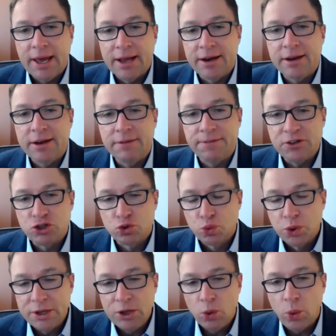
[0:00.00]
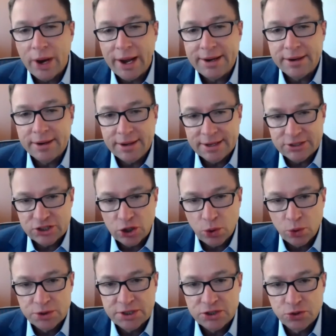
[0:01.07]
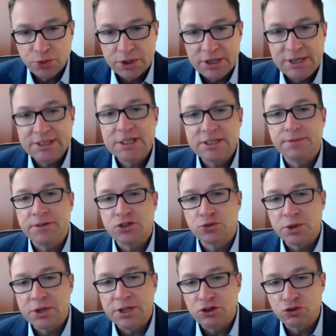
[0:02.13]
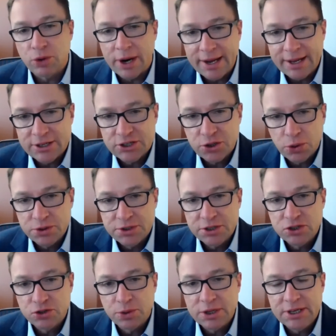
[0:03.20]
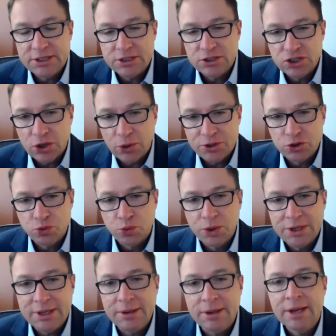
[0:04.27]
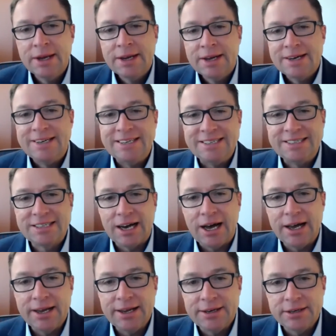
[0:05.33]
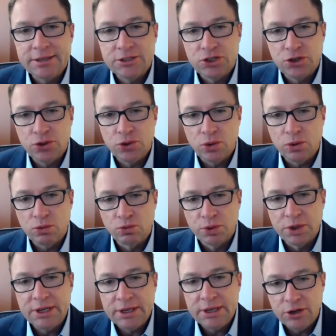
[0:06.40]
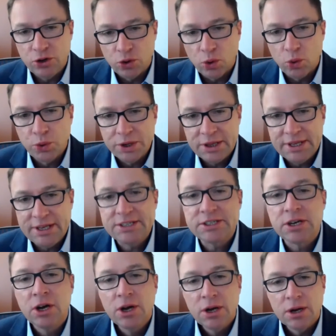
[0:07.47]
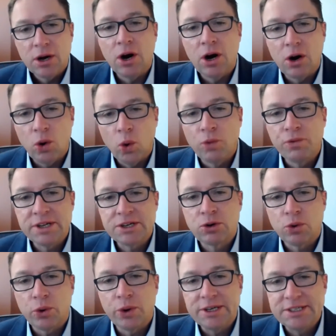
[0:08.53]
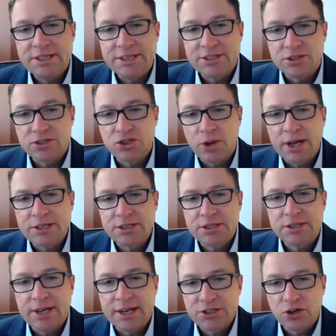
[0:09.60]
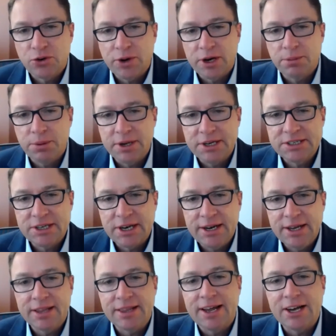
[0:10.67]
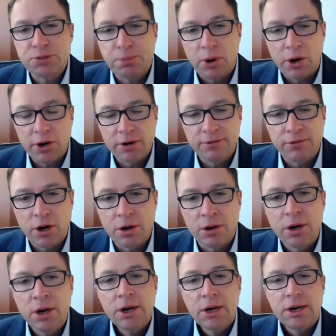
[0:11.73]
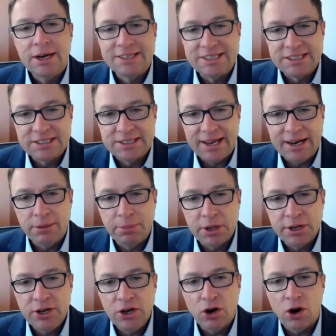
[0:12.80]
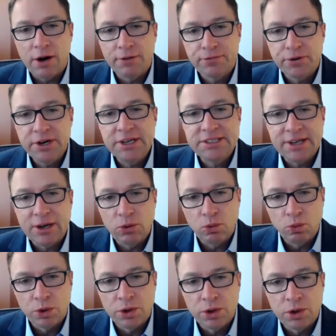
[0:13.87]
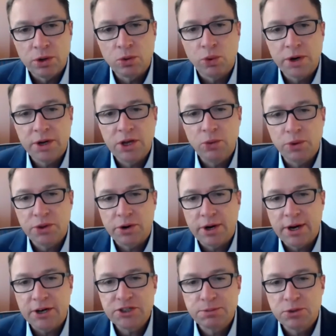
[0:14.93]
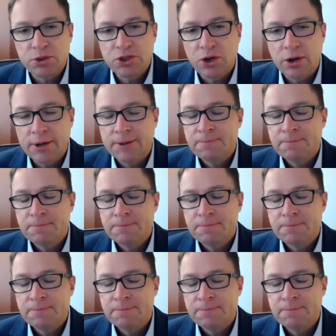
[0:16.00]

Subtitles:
And if it's really wet, it slows its release. If it's really dry, it slows its release. And so it's really designed to really release over the growing season. So that's incredibly exciting, and that's part of our sustainability offerings that we're working with our customers on.